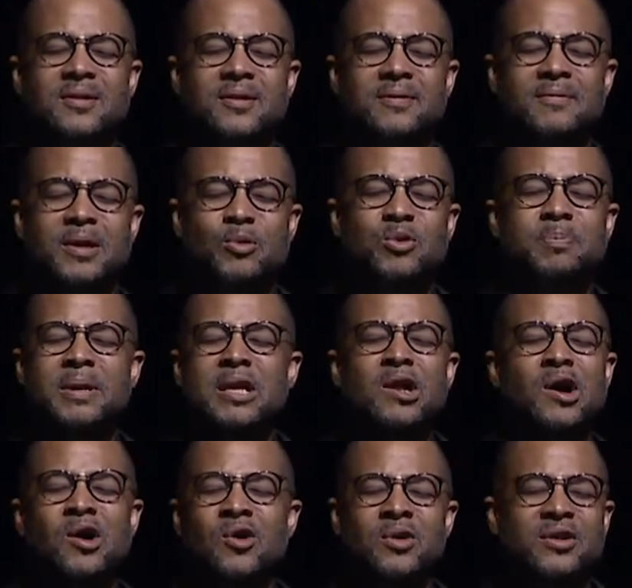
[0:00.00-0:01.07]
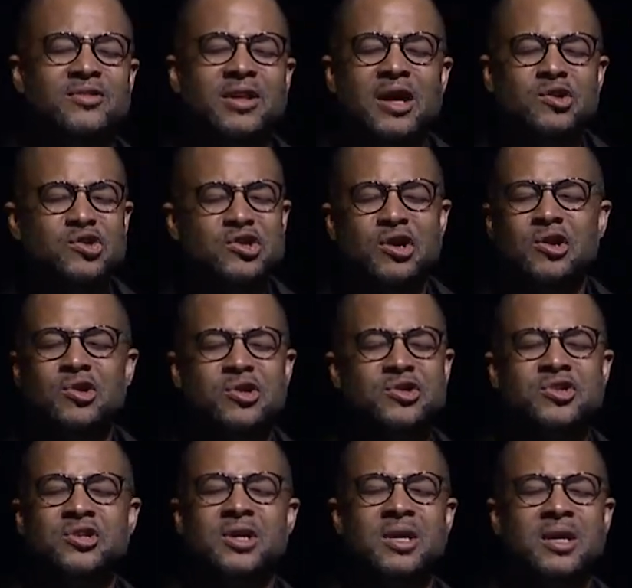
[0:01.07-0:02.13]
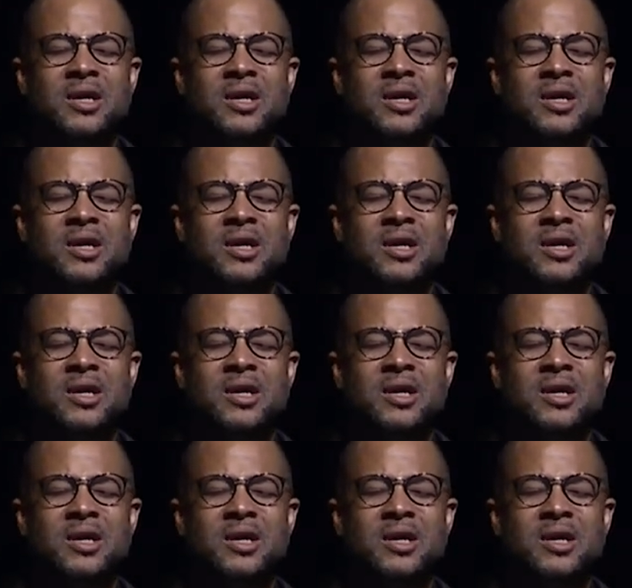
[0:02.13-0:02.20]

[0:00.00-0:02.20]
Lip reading: It would be known as that church